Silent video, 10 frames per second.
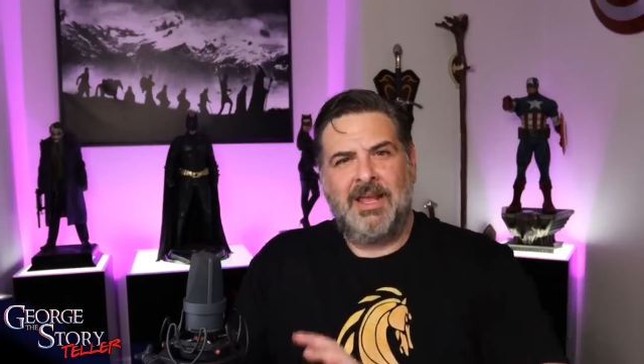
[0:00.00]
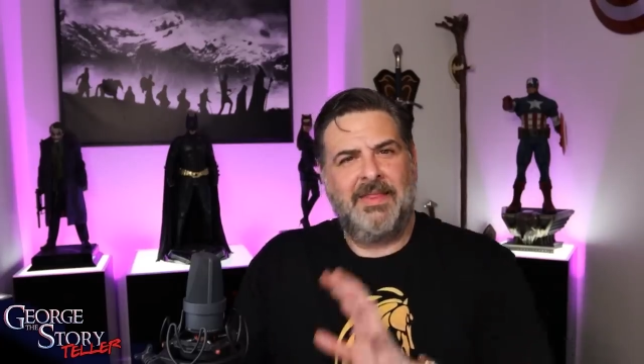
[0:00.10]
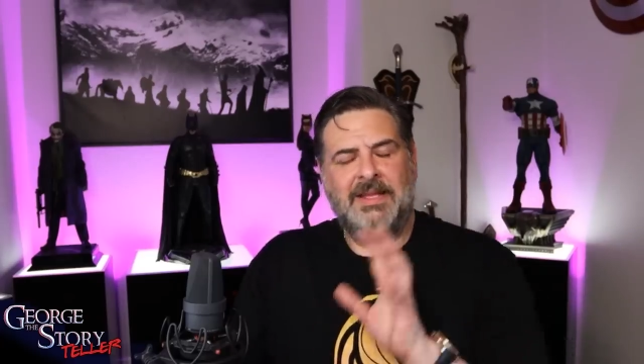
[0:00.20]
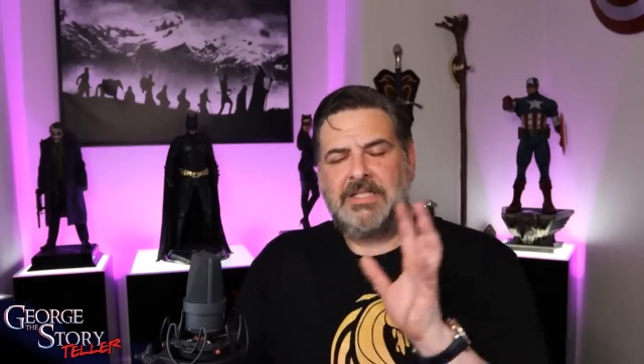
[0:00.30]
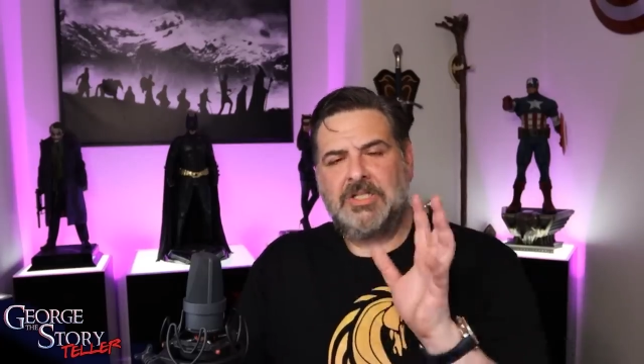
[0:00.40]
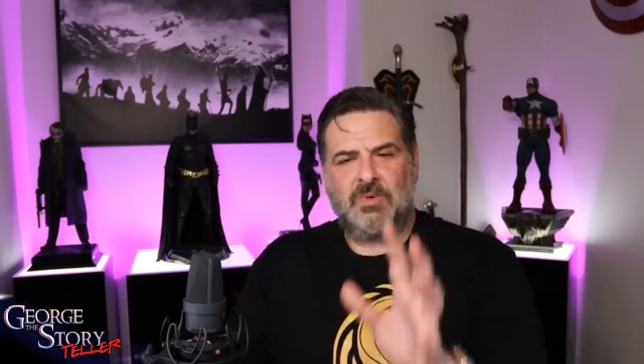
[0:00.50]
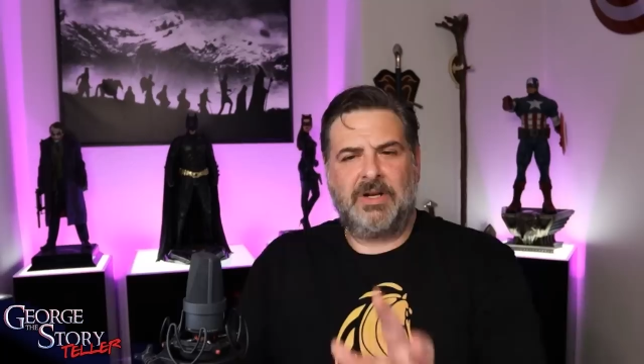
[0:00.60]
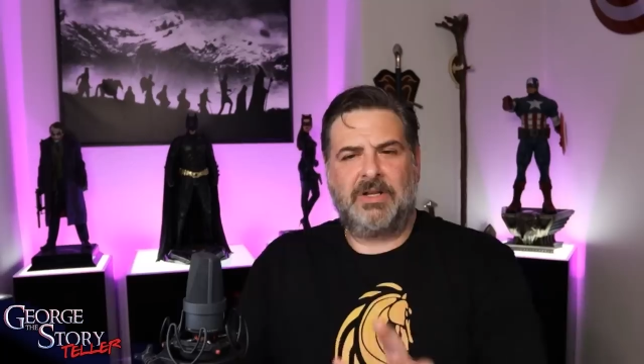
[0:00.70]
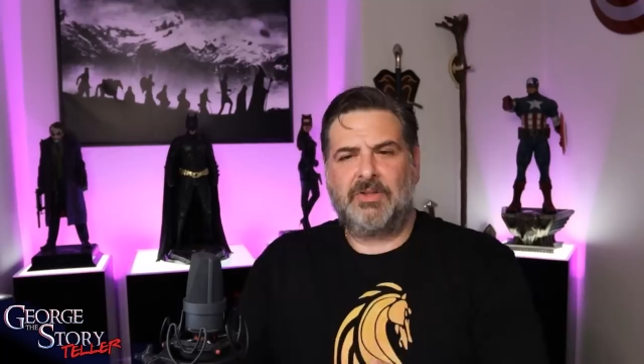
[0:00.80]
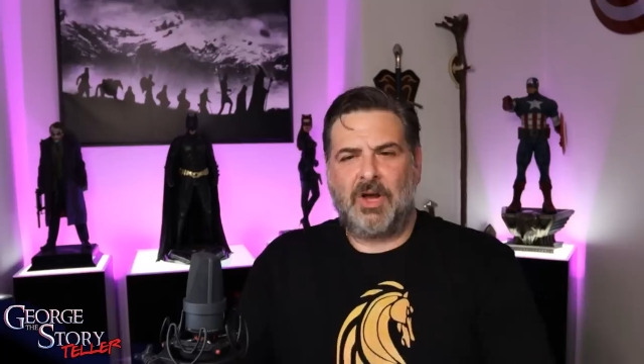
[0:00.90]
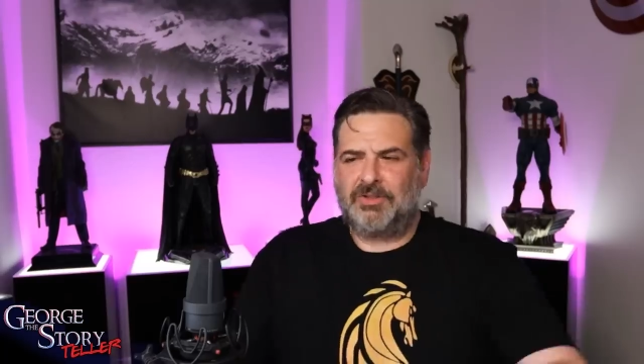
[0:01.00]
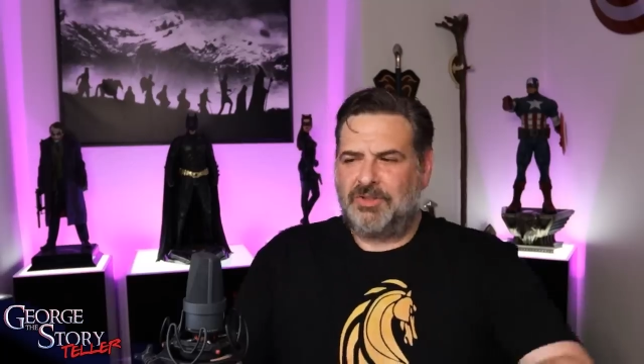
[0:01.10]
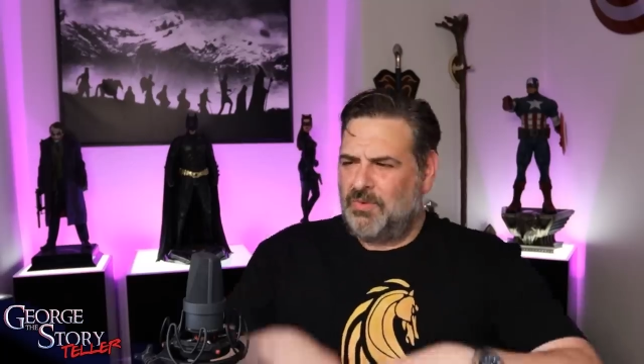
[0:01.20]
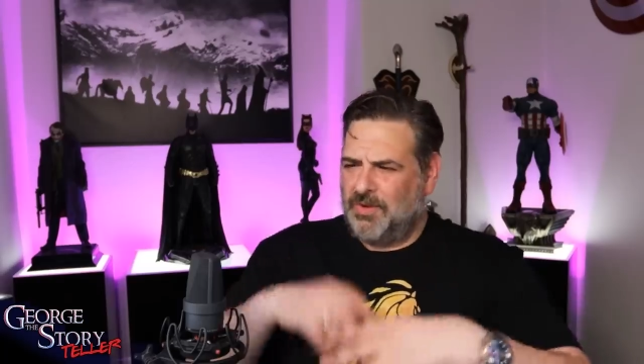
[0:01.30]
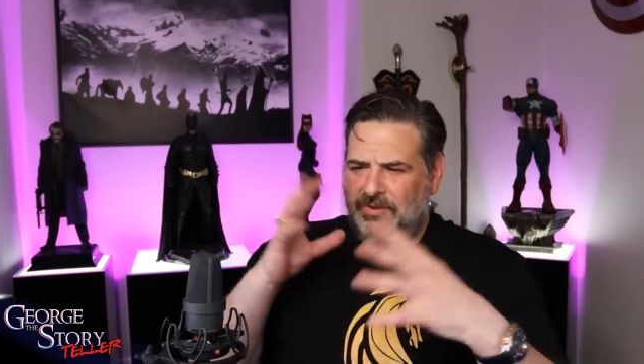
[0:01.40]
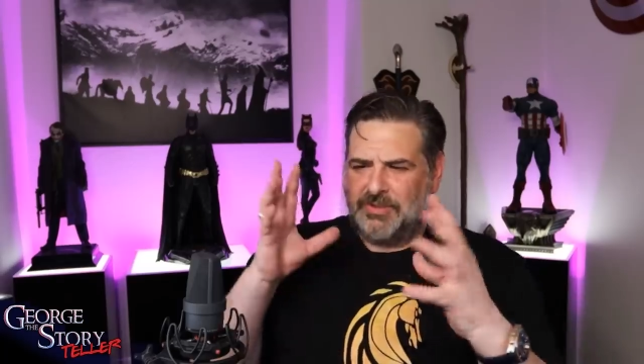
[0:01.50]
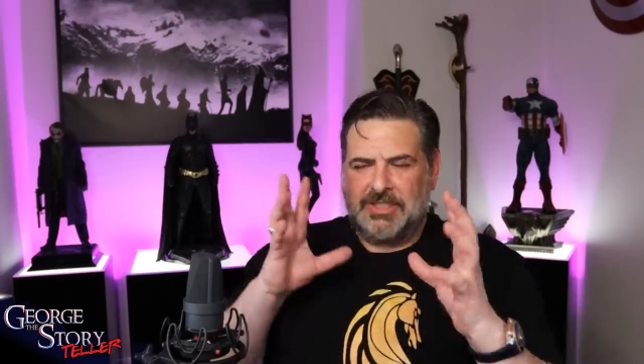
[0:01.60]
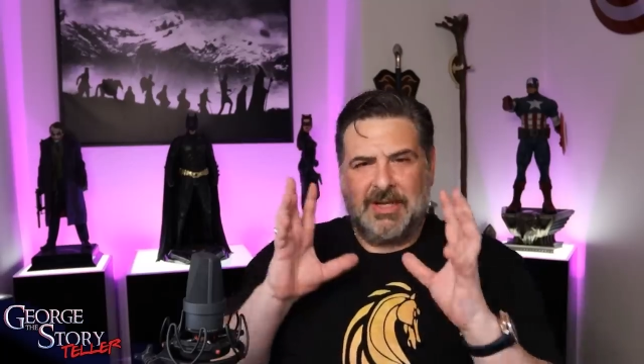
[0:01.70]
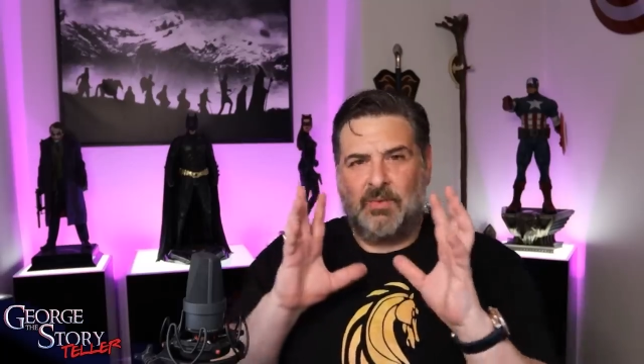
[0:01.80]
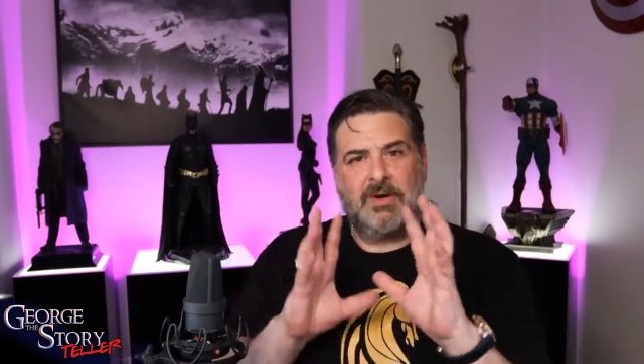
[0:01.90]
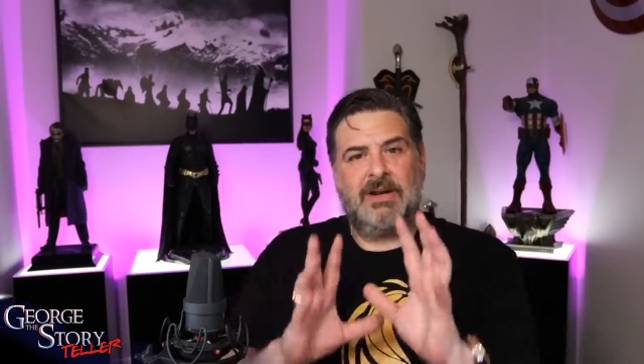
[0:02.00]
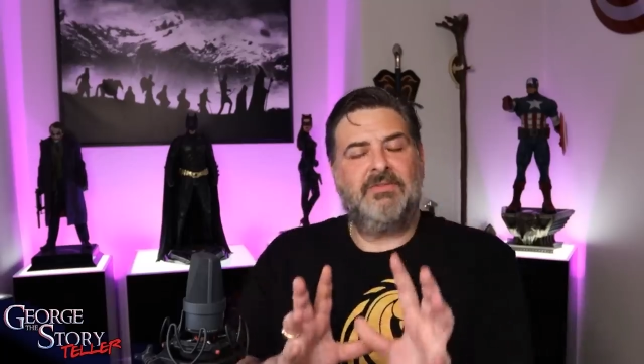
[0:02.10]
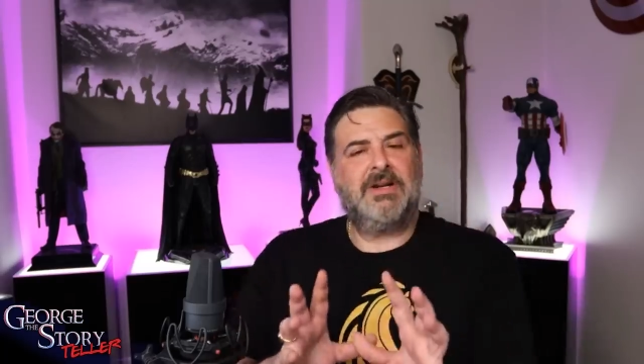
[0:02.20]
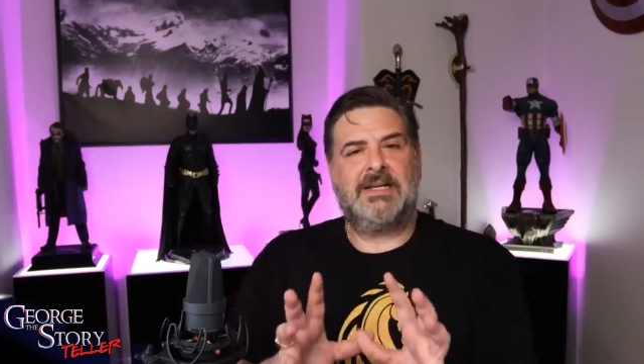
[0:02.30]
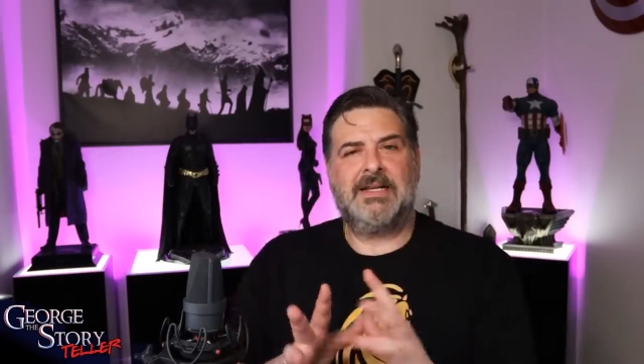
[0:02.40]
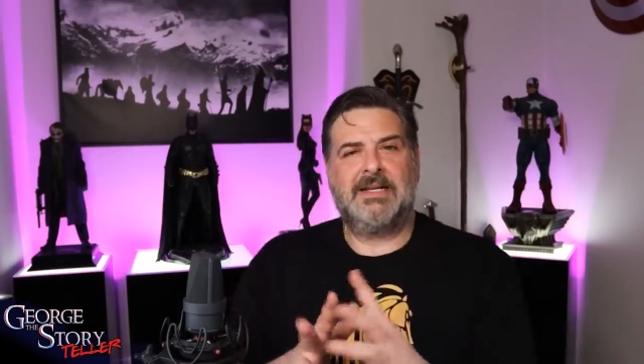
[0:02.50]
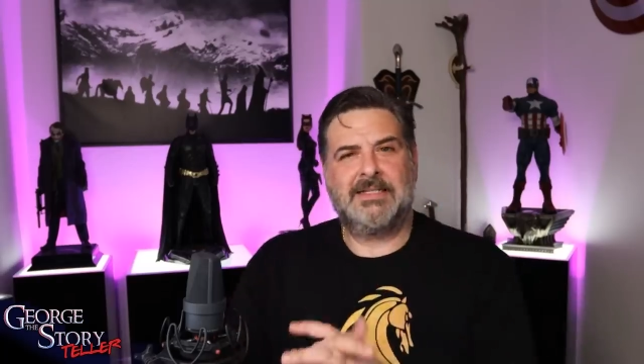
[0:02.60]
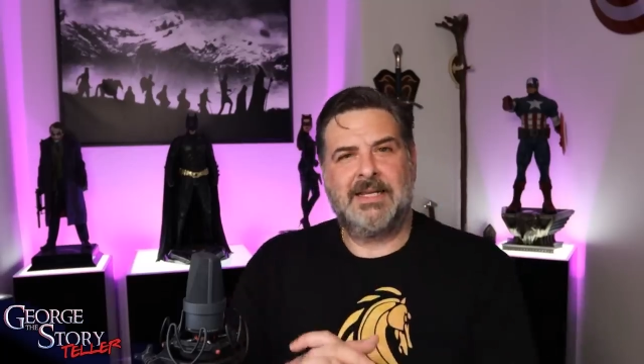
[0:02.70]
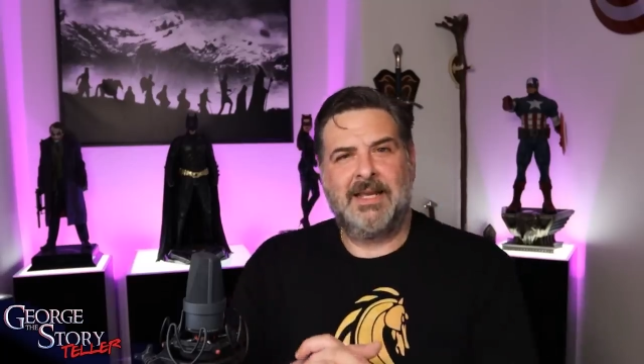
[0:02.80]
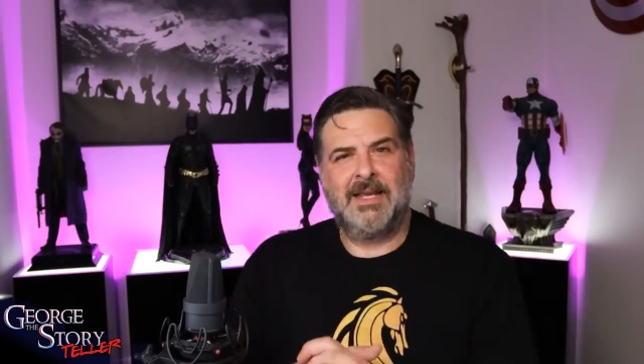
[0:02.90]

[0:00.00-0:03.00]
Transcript: They just want to talk to you or they're sick, whatever it is.